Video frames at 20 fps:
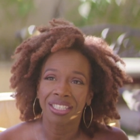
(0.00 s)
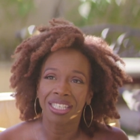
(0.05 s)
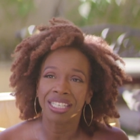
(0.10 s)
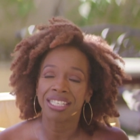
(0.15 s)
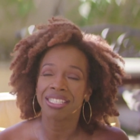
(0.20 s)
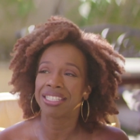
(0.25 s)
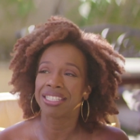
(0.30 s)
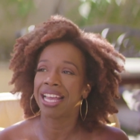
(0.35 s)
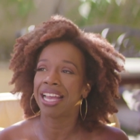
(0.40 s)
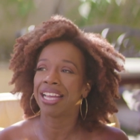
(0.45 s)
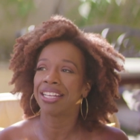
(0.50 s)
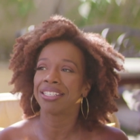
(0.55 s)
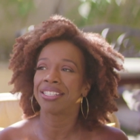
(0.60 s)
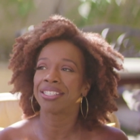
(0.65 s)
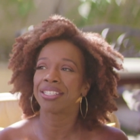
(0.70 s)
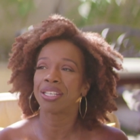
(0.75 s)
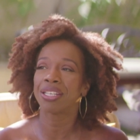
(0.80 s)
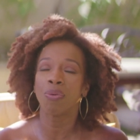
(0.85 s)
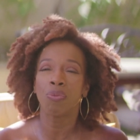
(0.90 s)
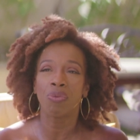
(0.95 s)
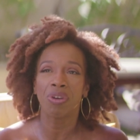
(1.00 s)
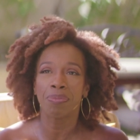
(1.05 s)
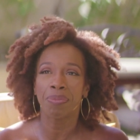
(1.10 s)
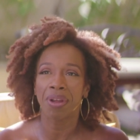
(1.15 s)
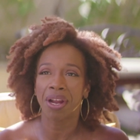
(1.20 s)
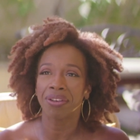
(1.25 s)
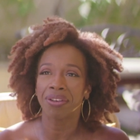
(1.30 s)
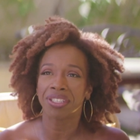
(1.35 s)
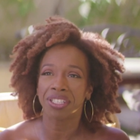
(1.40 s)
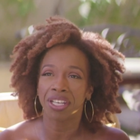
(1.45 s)
is that someone
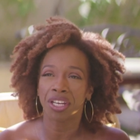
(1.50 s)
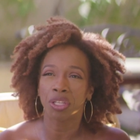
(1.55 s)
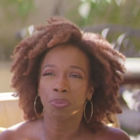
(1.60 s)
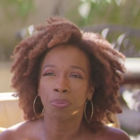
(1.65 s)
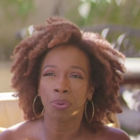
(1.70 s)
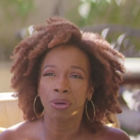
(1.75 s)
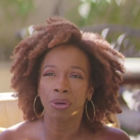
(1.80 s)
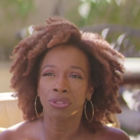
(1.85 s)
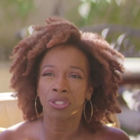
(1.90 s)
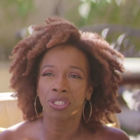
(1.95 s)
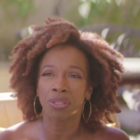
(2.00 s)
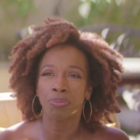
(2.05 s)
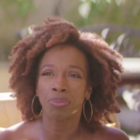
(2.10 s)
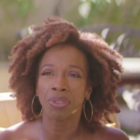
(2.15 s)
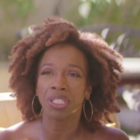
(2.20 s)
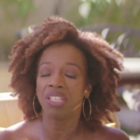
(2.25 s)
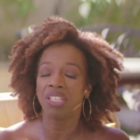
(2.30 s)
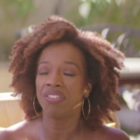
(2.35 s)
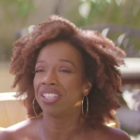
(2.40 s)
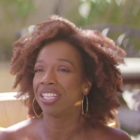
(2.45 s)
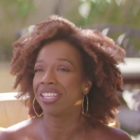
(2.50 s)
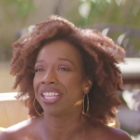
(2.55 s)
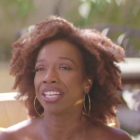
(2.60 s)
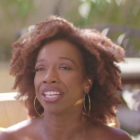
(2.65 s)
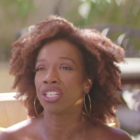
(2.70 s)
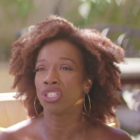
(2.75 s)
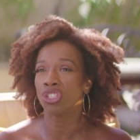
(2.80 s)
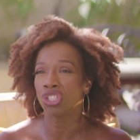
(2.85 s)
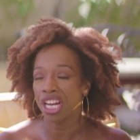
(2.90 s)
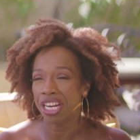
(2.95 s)
married the other person believing that they
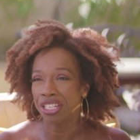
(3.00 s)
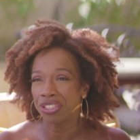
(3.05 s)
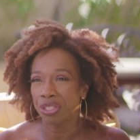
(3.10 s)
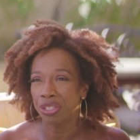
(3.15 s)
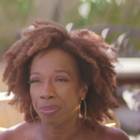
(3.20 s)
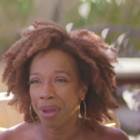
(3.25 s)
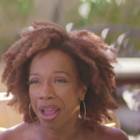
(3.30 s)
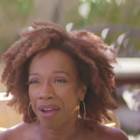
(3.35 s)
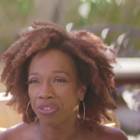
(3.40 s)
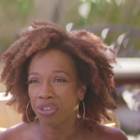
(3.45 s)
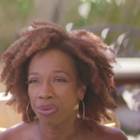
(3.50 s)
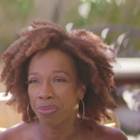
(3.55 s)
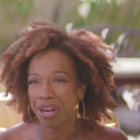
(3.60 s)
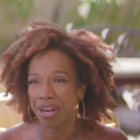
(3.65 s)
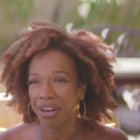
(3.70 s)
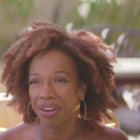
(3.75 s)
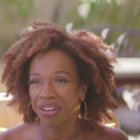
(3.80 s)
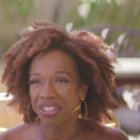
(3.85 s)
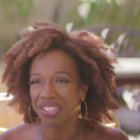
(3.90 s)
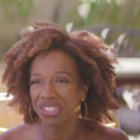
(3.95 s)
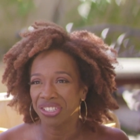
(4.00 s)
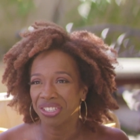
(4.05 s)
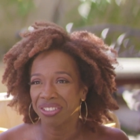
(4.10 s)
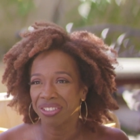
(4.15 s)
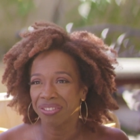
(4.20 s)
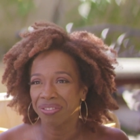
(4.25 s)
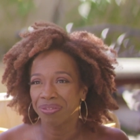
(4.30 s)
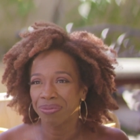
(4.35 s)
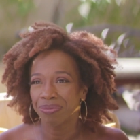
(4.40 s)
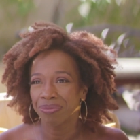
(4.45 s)
can change them after marriage.
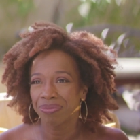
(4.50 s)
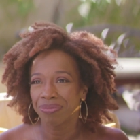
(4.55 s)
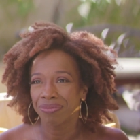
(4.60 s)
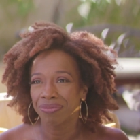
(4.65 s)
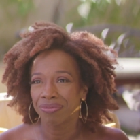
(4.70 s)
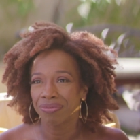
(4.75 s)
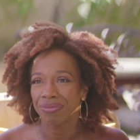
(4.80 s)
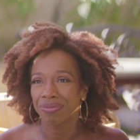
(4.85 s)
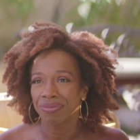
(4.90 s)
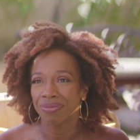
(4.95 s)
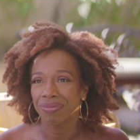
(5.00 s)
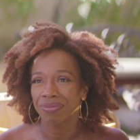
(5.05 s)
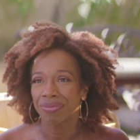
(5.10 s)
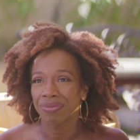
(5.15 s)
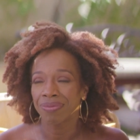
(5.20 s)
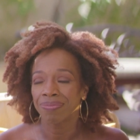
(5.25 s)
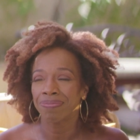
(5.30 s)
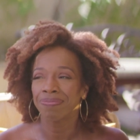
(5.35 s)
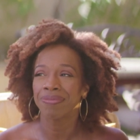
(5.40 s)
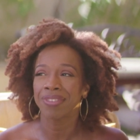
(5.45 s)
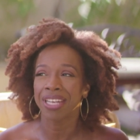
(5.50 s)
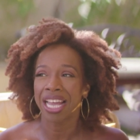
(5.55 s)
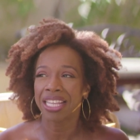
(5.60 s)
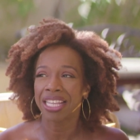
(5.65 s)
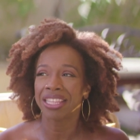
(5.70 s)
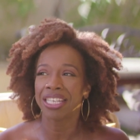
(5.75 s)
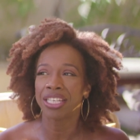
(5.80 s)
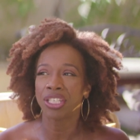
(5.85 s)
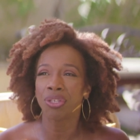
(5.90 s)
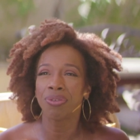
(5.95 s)
I
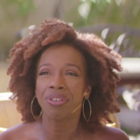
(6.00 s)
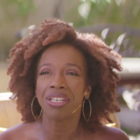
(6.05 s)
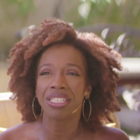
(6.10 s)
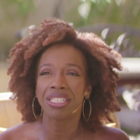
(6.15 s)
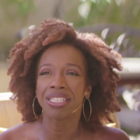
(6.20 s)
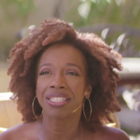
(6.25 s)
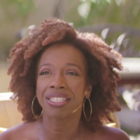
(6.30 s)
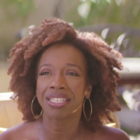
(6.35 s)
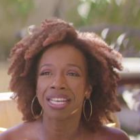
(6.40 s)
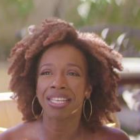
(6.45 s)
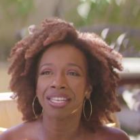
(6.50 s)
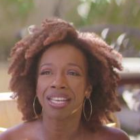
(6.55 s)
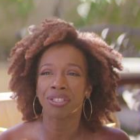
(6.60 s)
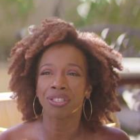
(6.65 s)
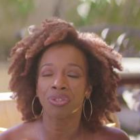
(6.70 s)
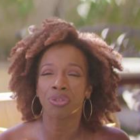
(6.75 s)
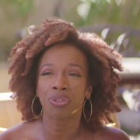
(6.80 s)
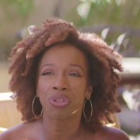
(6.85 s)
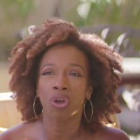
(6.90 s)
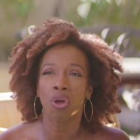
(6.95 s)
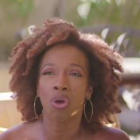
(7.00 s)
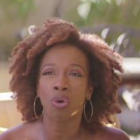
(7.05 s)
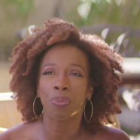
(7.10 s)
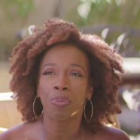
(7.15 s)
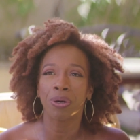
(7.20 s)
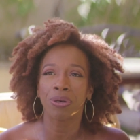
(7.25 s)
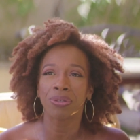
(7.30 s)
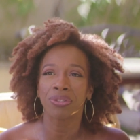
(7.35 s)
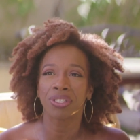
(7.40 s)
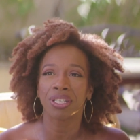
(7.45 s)
think you need to say yes to the whole
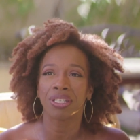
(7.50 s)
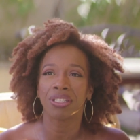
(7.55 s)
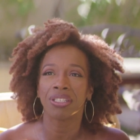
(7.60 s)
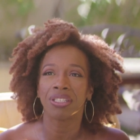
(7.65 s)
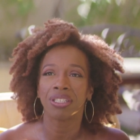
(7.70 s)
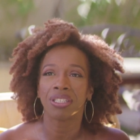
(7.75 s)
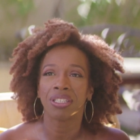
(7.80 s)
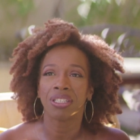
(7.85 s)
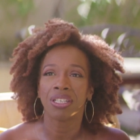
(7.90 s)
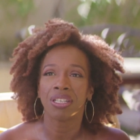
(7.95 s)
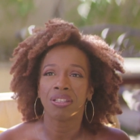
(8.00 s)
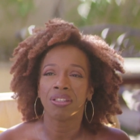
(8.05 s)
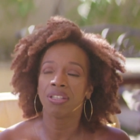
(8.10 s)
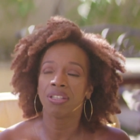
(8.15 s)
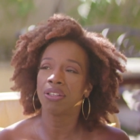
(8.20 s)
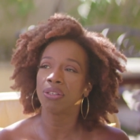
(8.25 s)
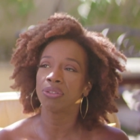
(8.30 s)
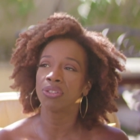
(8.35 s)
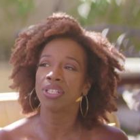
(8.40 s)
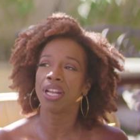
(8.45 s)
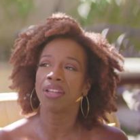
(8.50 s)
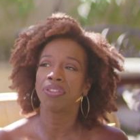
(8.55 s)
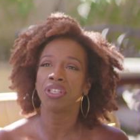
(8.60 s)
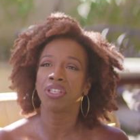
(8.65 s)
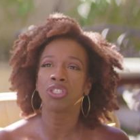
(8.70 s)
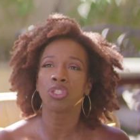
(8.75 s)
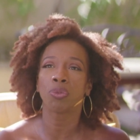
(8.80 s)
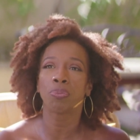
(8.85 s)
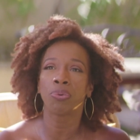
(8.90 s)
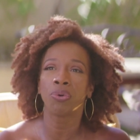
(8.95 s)
person. Then there's
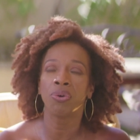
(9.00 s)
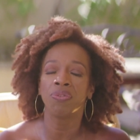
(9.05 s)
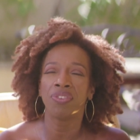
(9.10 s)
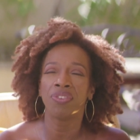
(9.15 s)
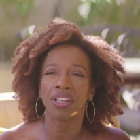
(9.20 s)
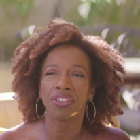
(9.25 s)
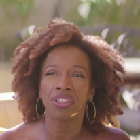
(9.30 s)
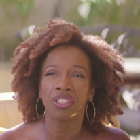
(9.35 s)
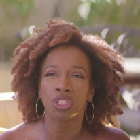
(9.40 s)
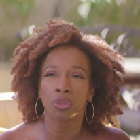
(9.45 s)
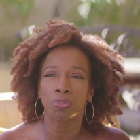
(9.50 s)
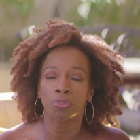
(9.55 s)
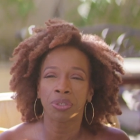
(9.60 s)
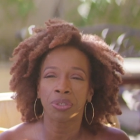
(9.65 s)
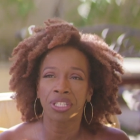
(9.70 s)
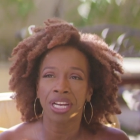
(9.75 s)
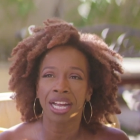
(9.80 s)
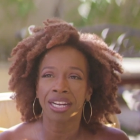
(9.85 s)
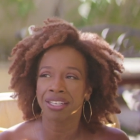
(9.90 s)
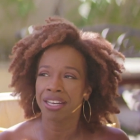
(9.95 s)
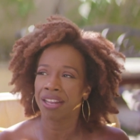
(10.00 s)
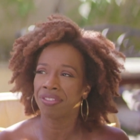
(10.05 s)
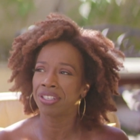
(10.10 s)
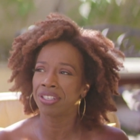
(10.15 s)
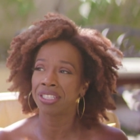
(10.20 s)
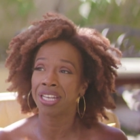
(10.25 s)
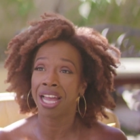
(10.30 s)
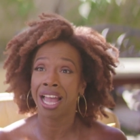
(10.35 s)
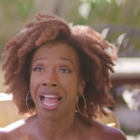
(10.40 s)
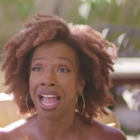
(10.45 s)
nothing to prove, nothing to protect,
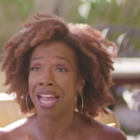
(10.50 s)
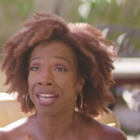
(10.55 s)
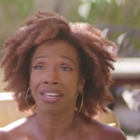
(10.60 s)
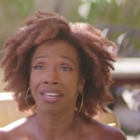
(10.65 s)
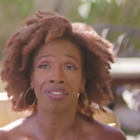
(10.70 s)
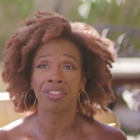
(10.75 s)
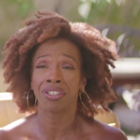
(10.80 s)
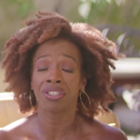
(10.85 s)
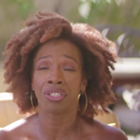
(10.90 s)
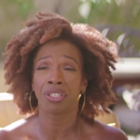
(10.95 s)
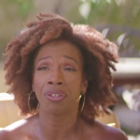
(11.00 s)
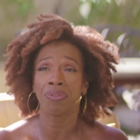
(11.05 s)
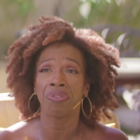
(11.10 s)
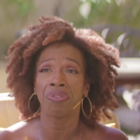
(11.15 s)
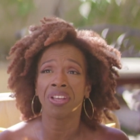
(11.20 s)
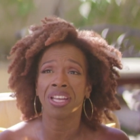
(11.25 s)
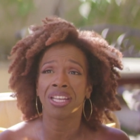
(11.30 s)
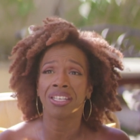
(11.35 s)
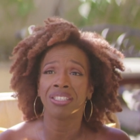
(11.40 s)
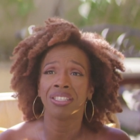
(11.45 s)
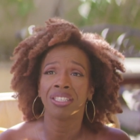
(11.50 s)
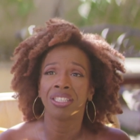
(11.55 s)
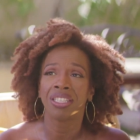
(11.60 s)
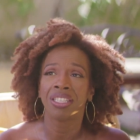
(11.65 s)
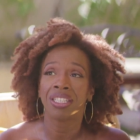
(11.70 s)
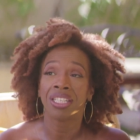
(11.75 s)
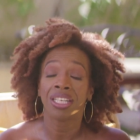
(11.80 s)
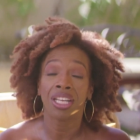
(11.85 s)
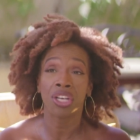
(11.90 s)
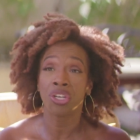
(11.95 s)
nothing to hide, nothing to defend,
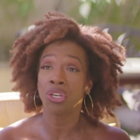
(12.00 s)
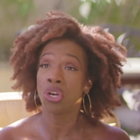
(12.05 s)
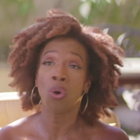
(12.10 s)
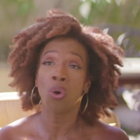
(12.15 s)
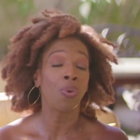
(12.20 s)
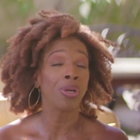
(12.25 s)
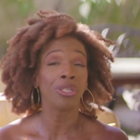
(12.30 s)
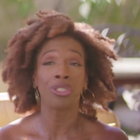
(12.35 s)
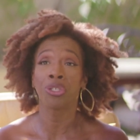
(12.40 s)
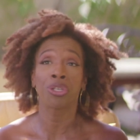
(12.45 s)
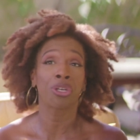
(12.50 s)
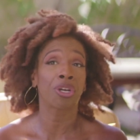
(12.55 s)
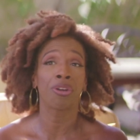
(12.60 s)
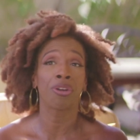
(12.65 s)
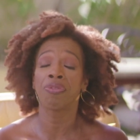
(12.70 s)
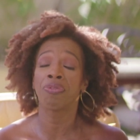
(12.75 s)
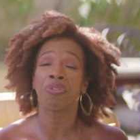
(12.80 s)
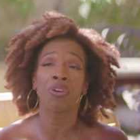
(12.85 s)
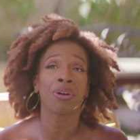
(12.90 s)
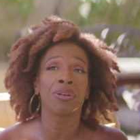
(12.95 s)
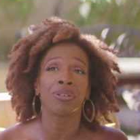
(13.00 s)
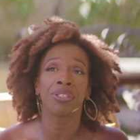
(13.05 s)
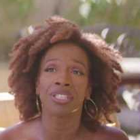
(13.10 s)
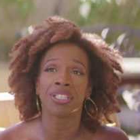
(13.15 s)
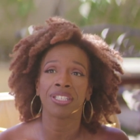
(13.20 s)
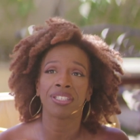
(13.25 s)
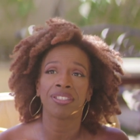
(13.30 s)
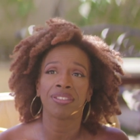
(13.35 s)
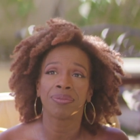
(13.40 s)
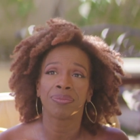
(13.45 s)
and no one to convert.